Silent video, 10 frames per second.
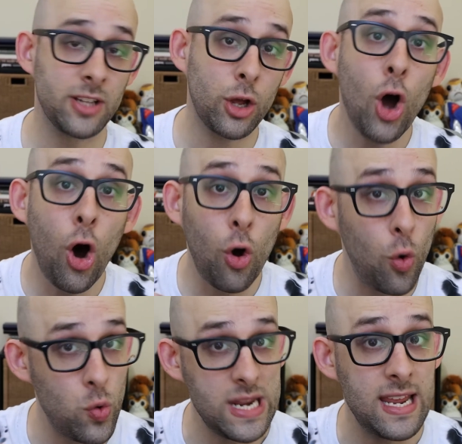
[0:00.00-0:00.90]
the
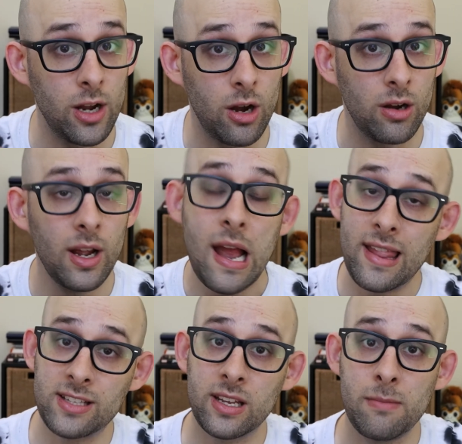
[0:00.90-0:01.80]
cone here
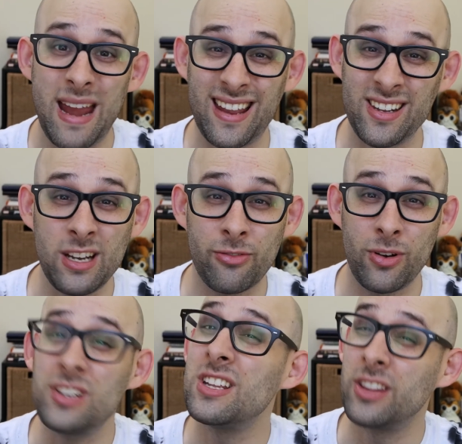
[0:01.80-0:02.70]
that's going to make the
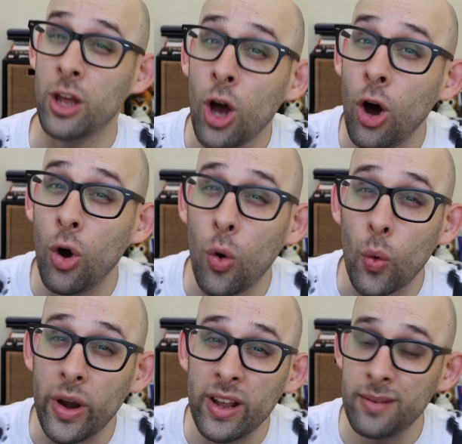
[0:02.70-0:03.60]
difference in the cone.